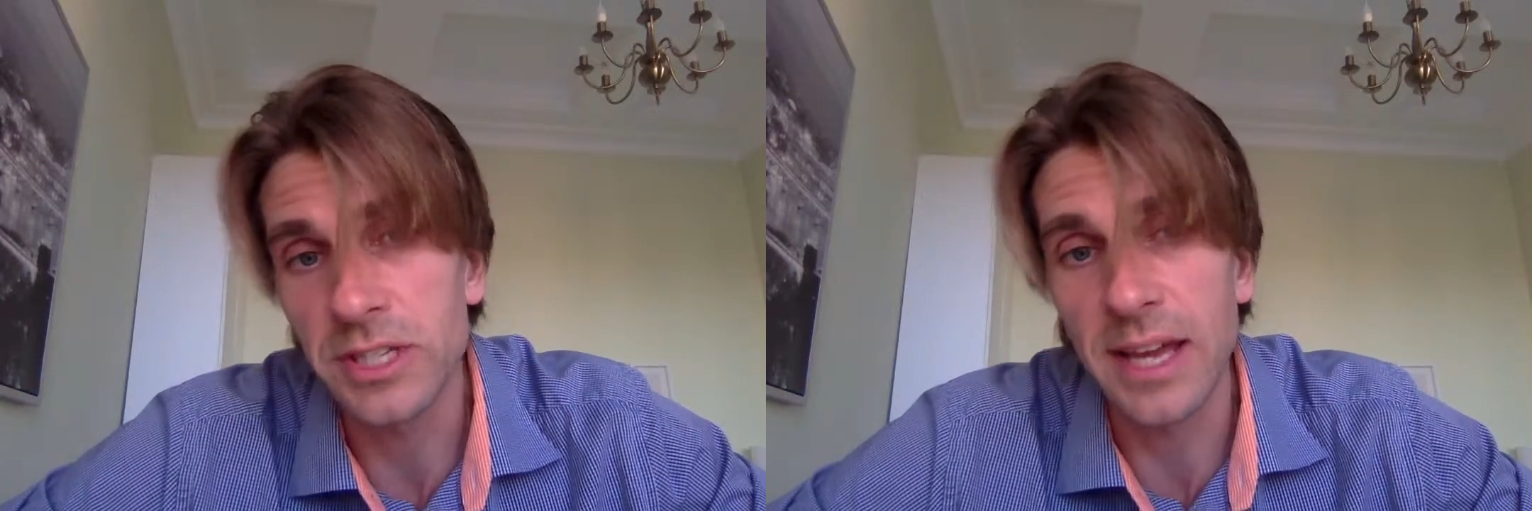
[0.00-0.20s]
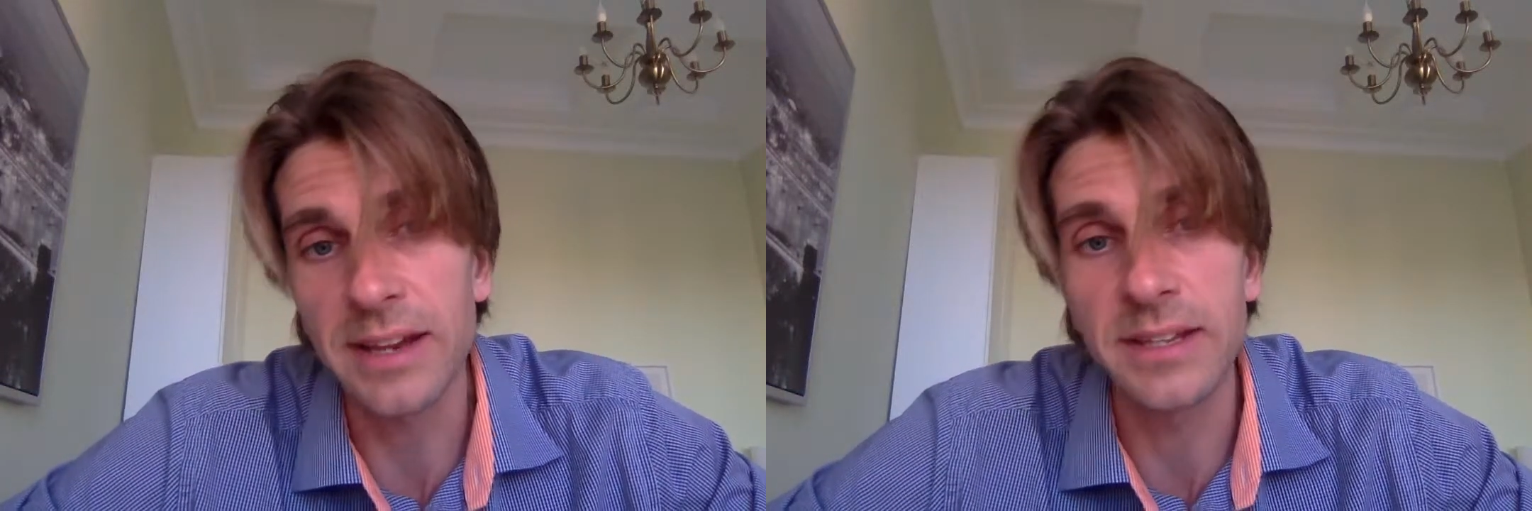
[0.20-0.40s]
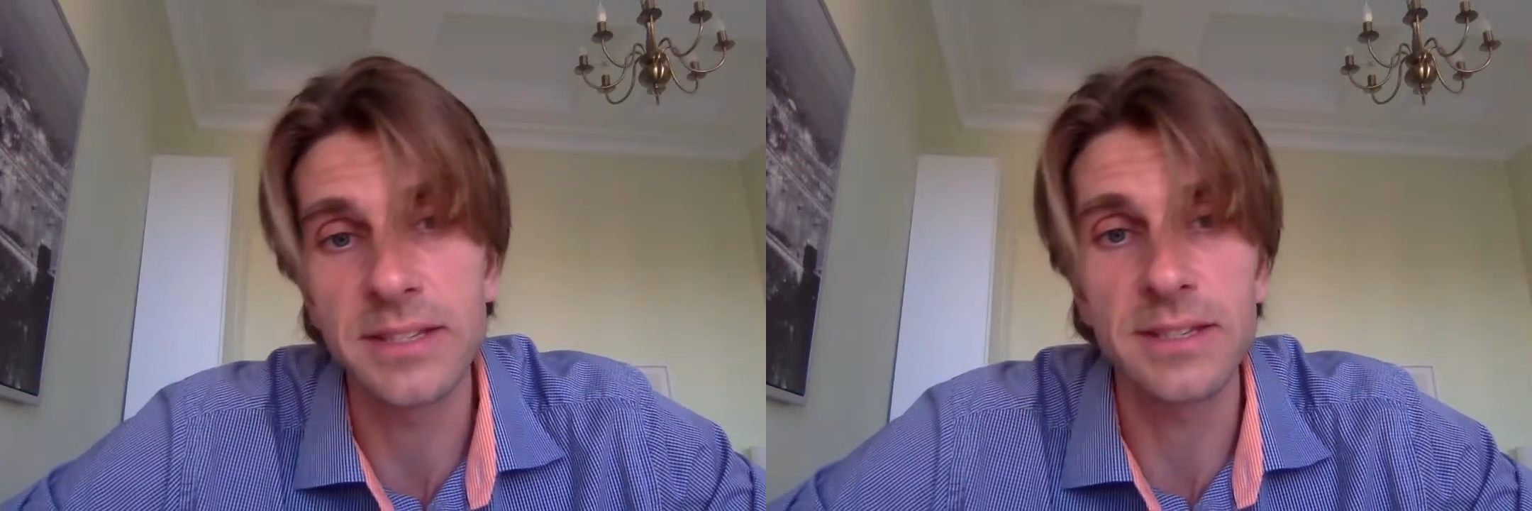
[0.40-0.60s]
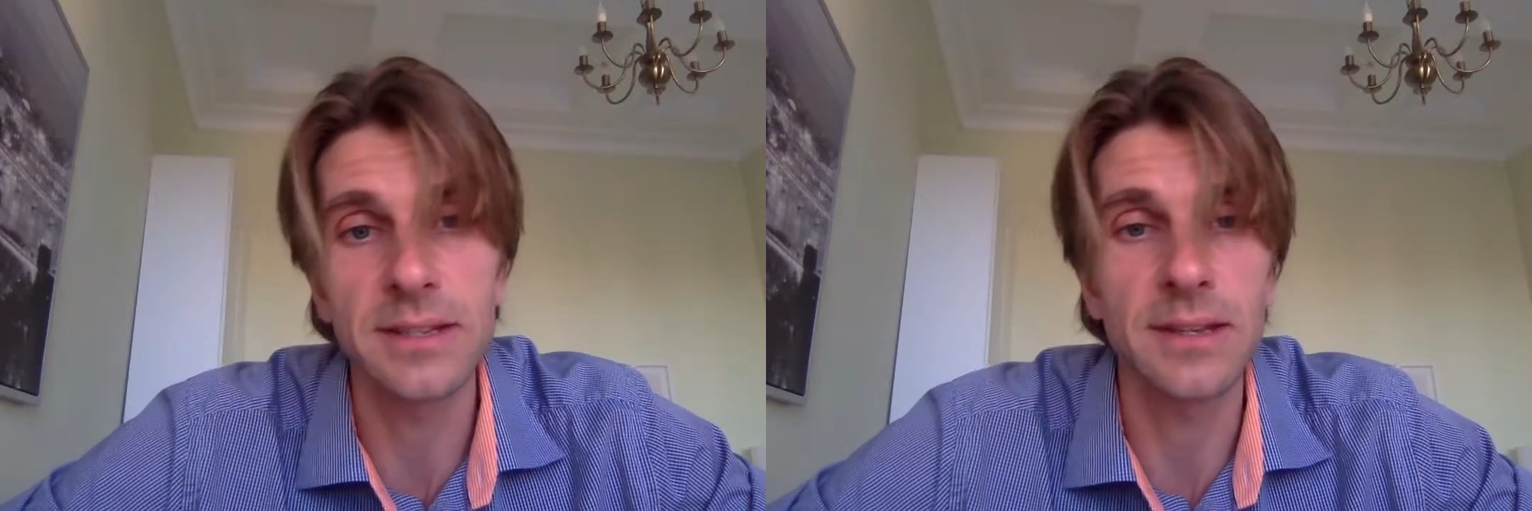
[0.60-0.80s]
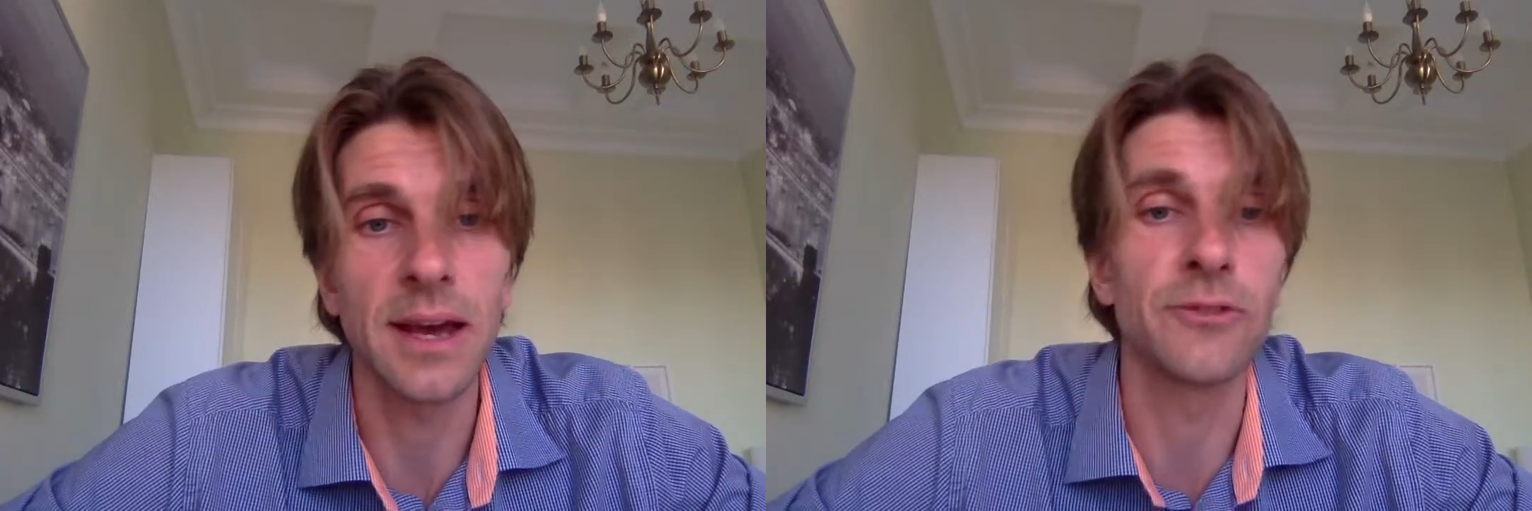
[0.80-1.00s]
studies,
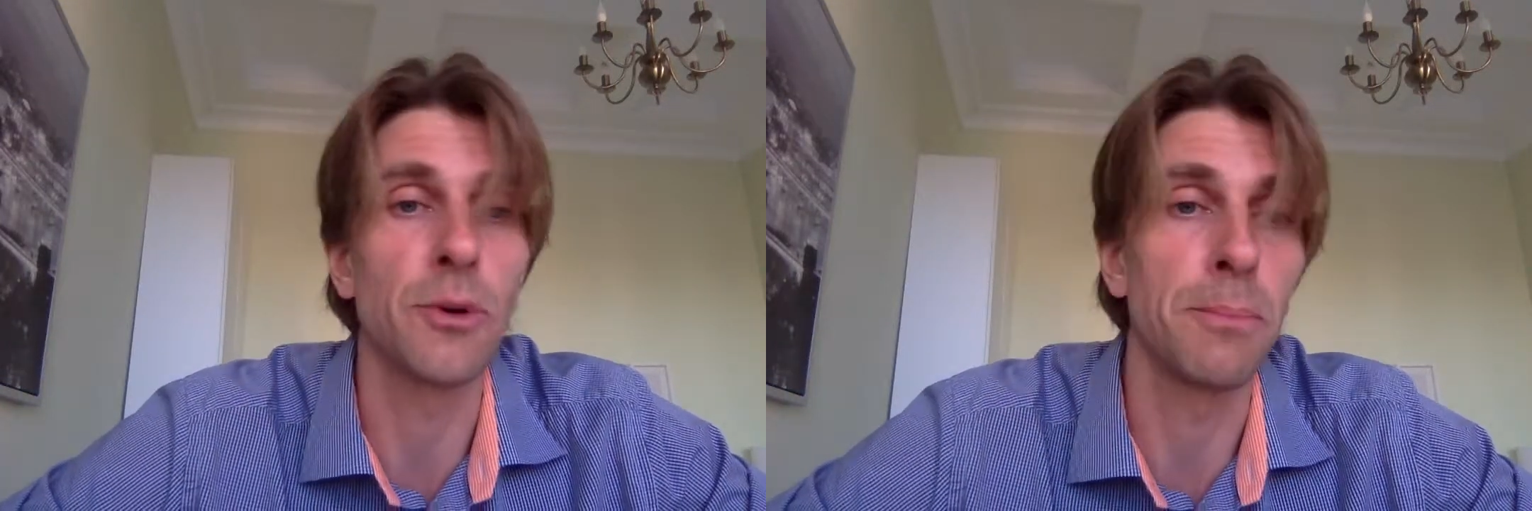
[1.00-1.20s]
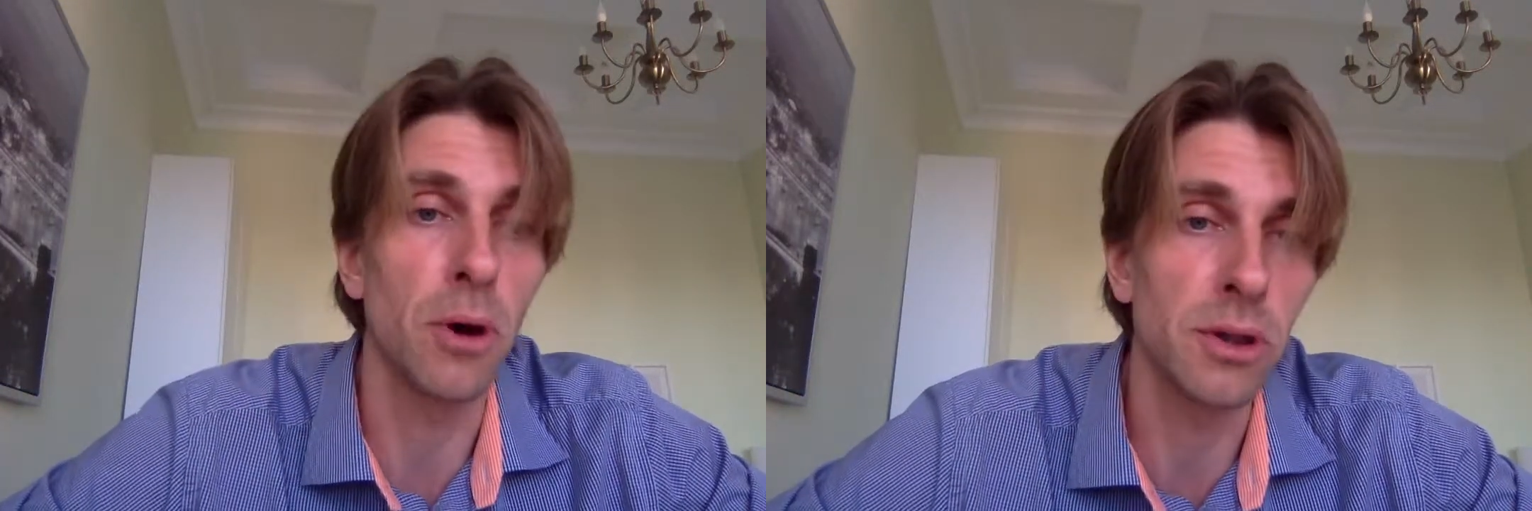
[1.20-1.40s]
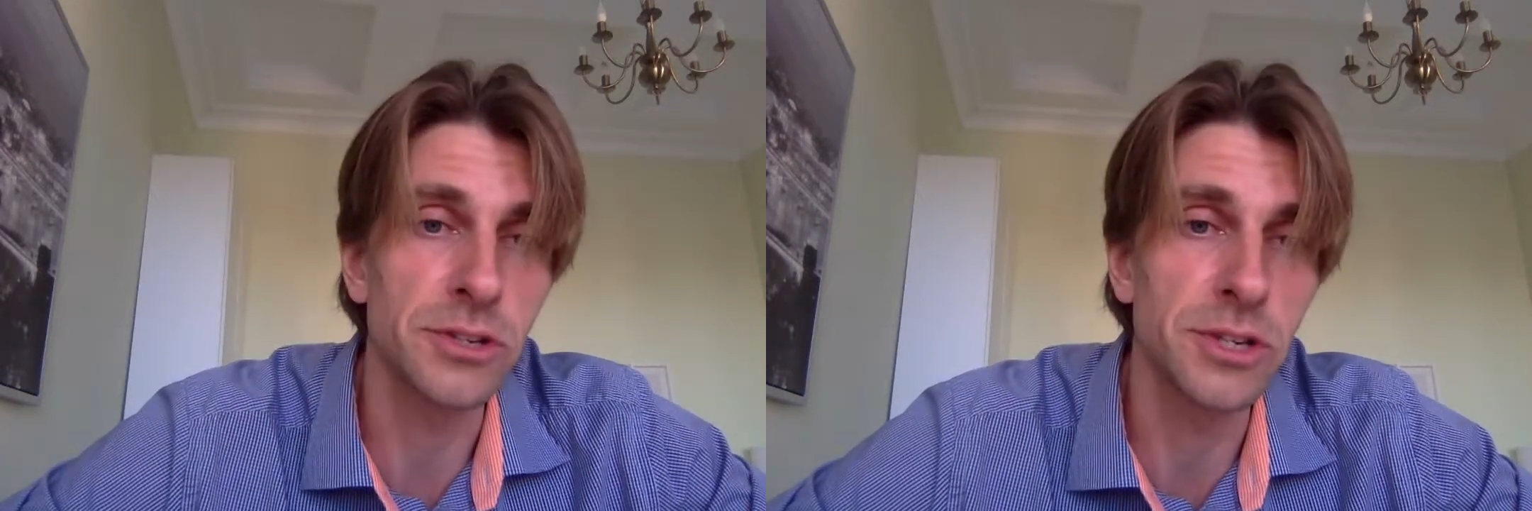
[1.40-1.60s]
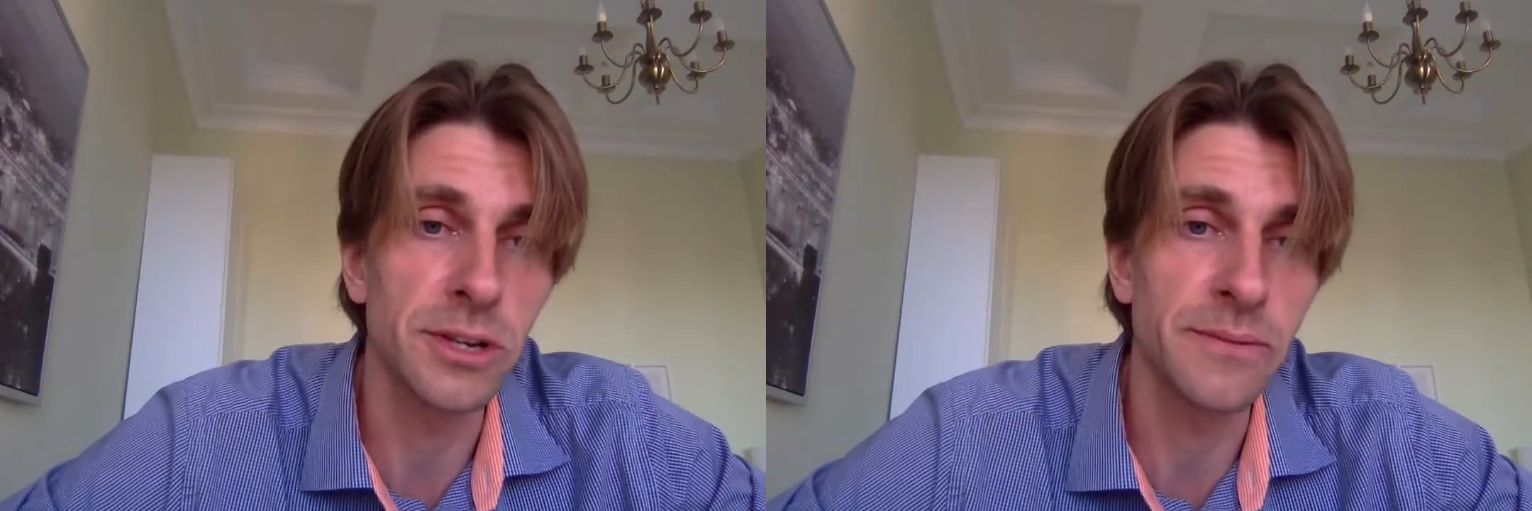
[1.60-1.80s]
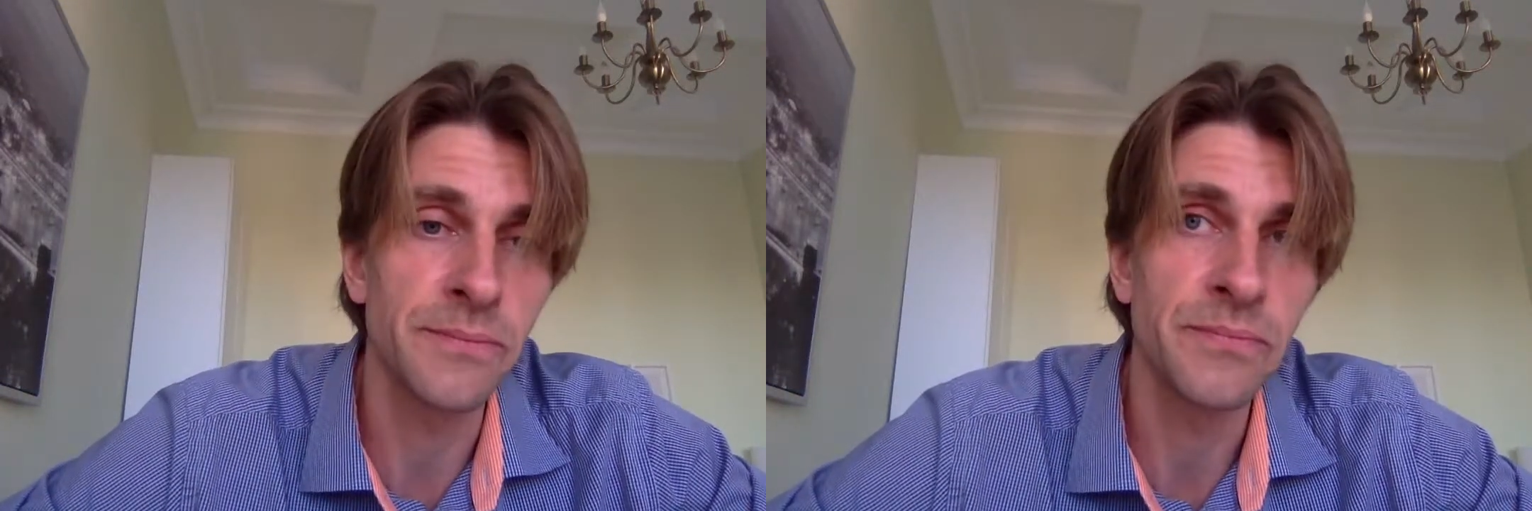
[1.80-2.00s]
anthropology,